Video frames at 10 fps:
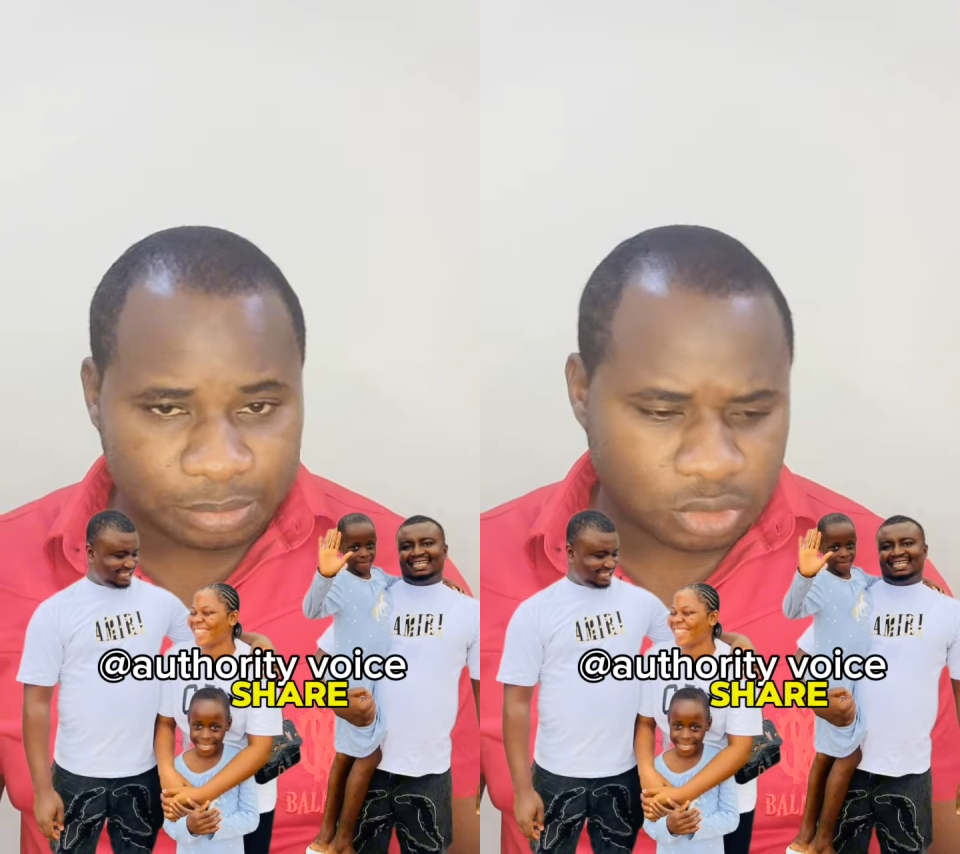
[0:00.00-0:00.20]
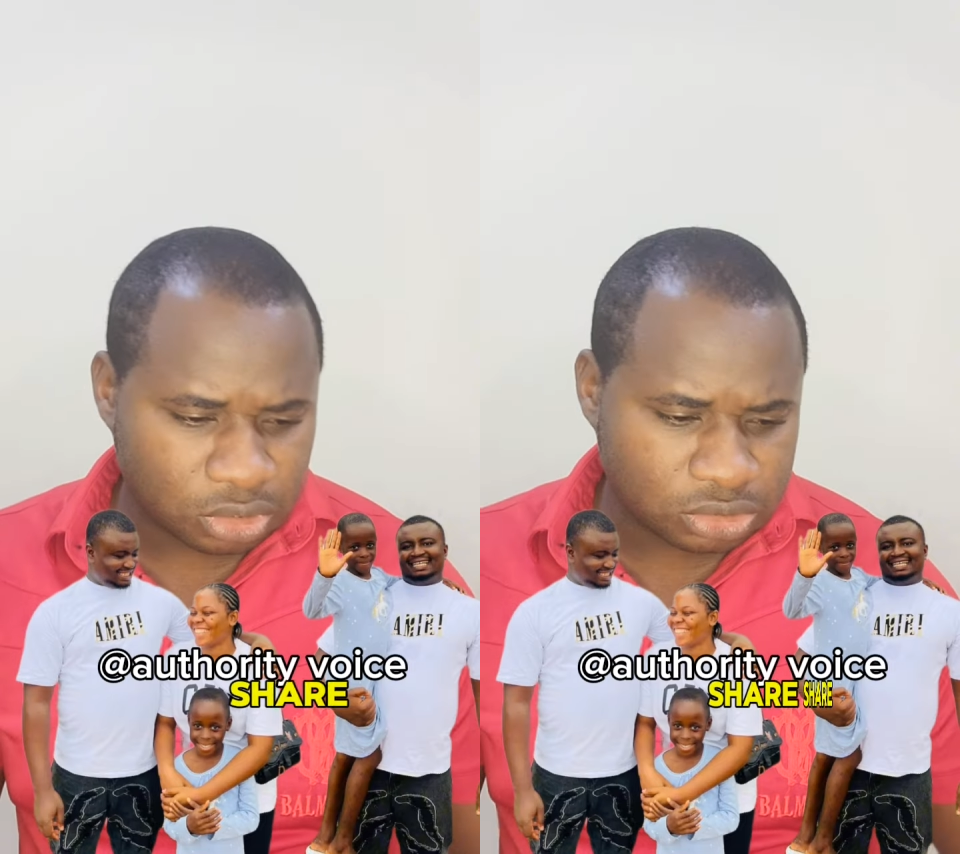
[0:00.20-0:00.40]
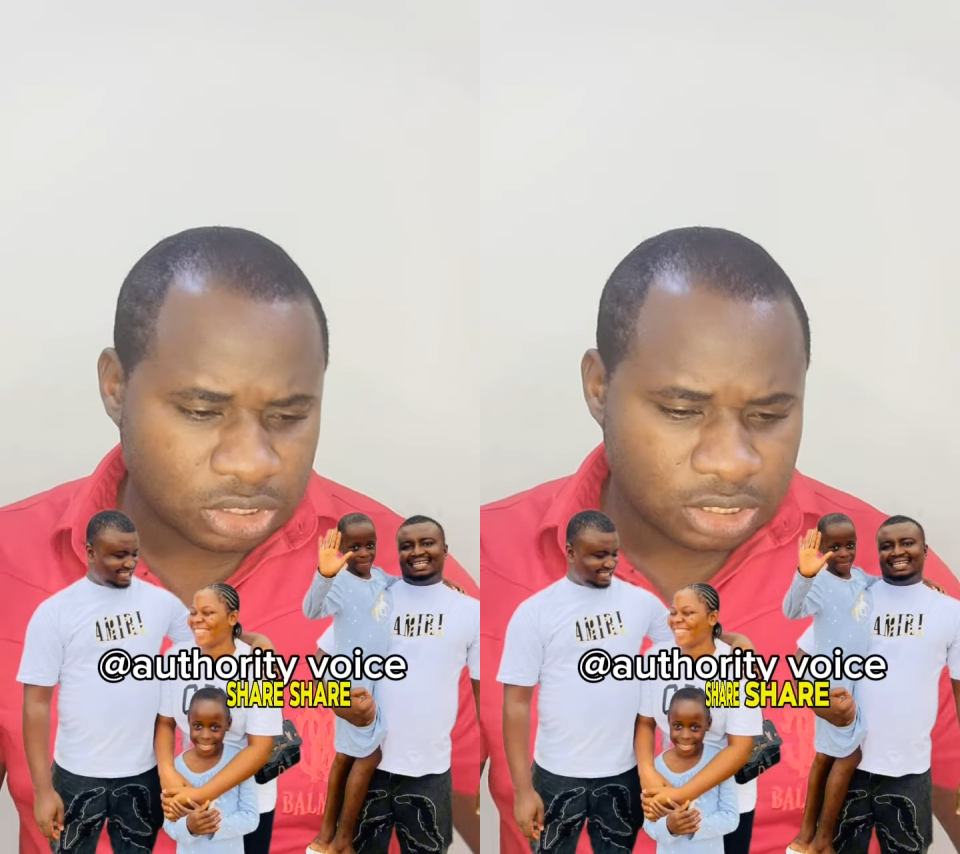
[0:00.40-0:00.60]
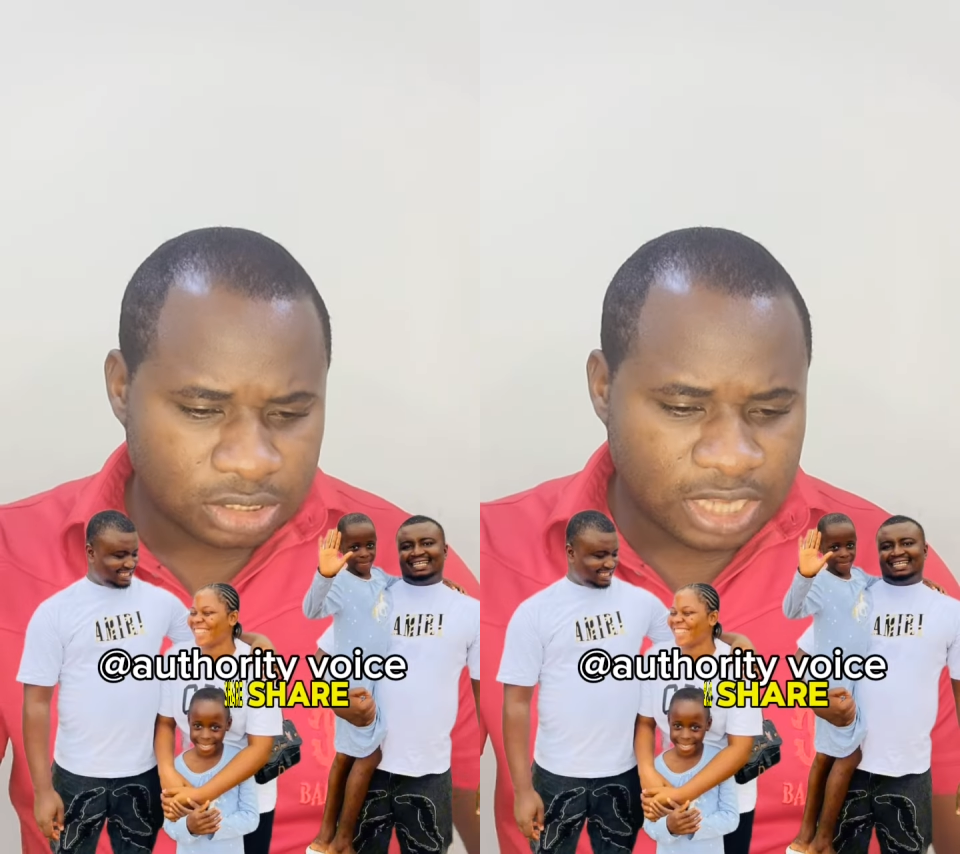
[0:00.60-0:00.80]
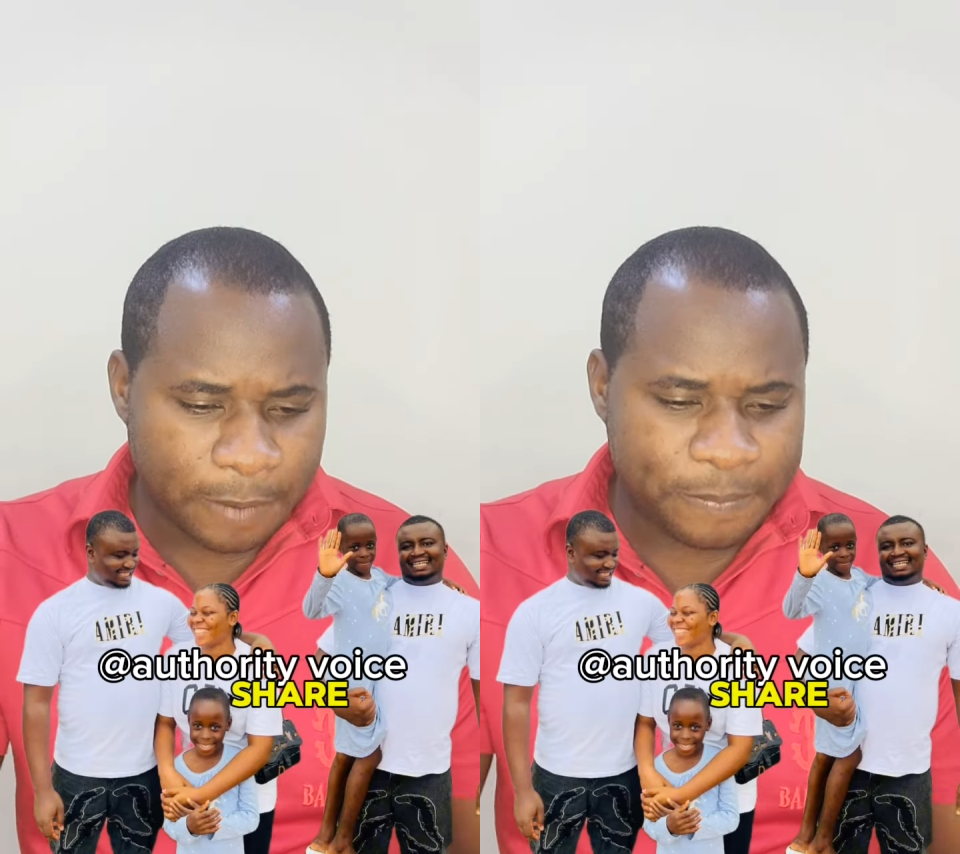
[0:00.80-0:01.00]
because
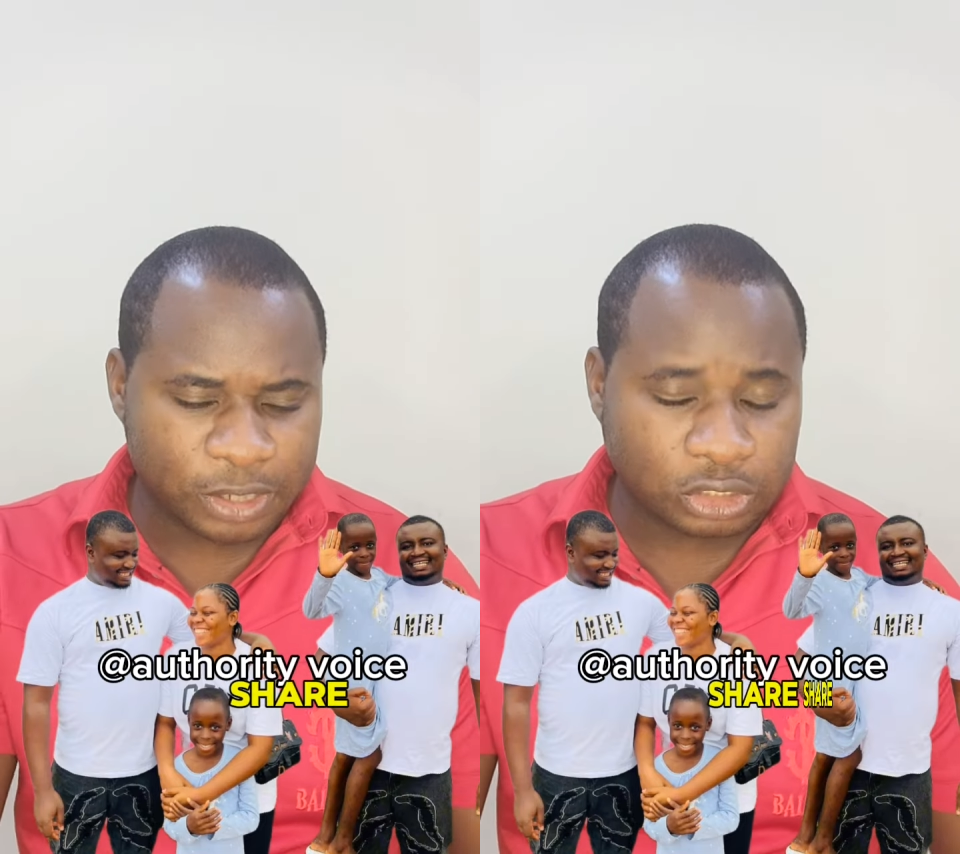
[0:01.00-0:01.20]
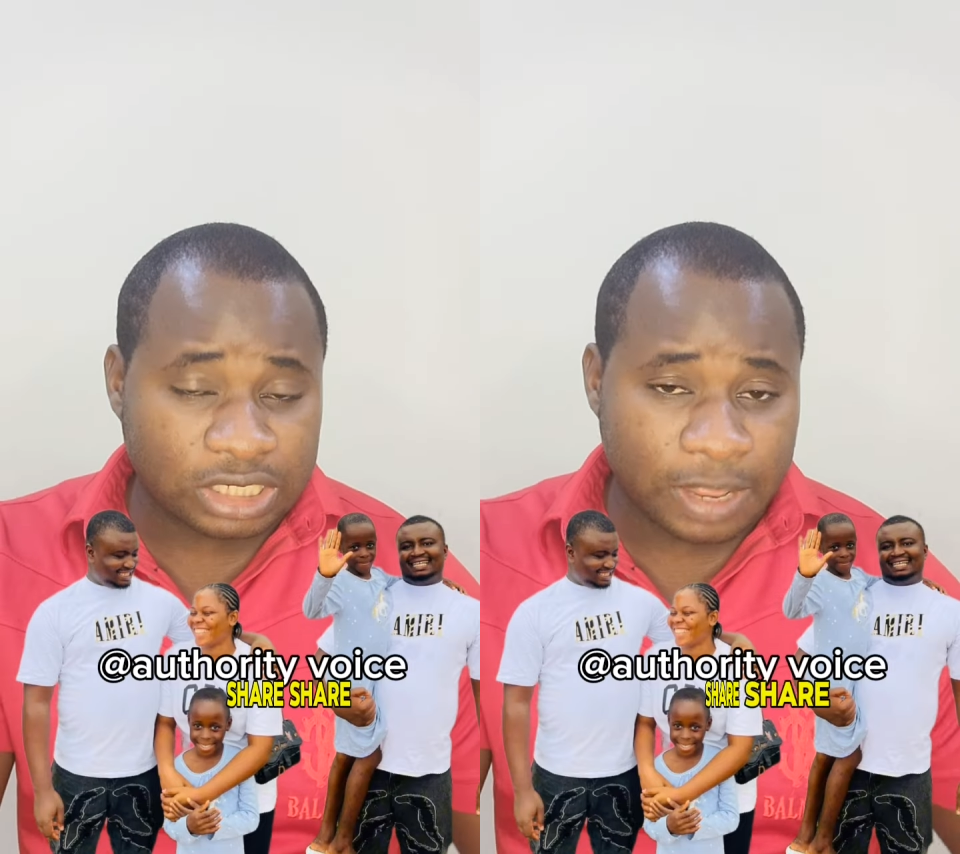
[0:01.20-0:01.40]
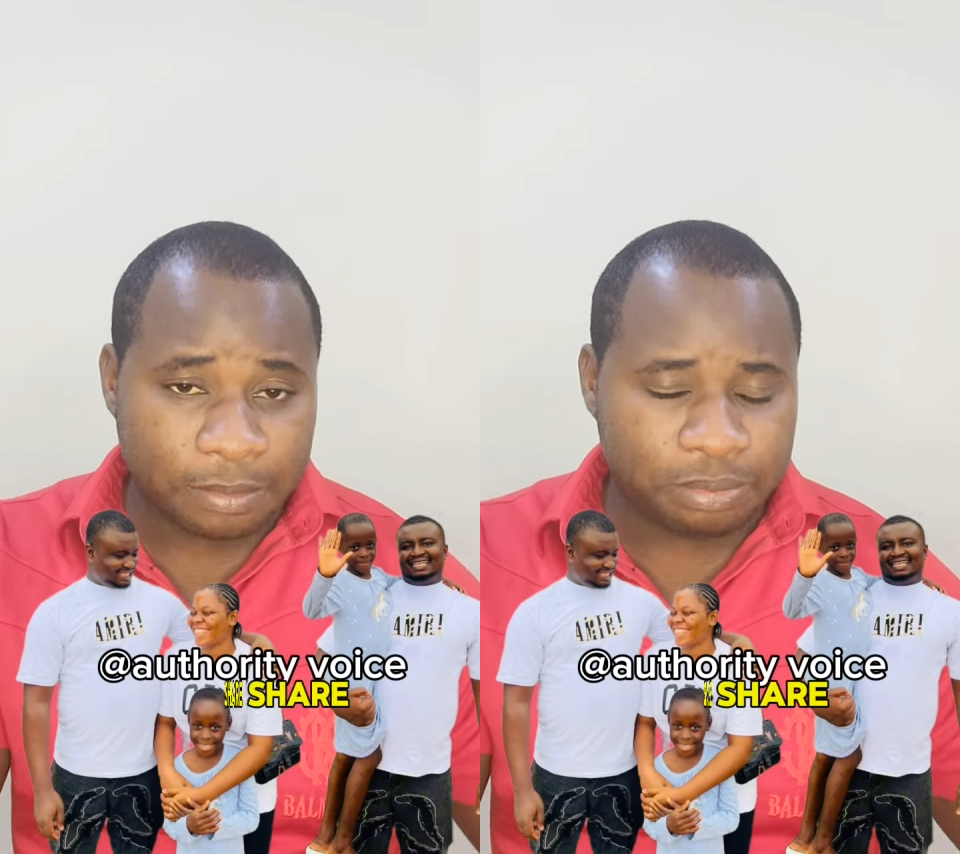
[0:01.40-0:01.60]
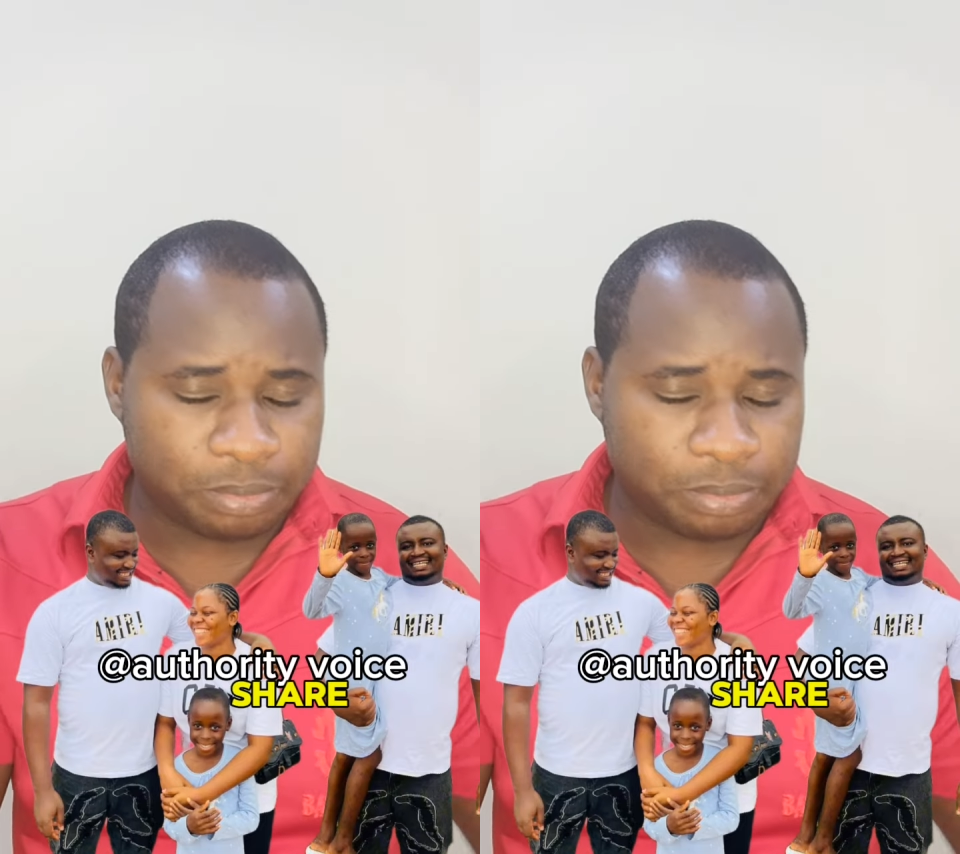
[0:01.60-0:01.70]
the picture they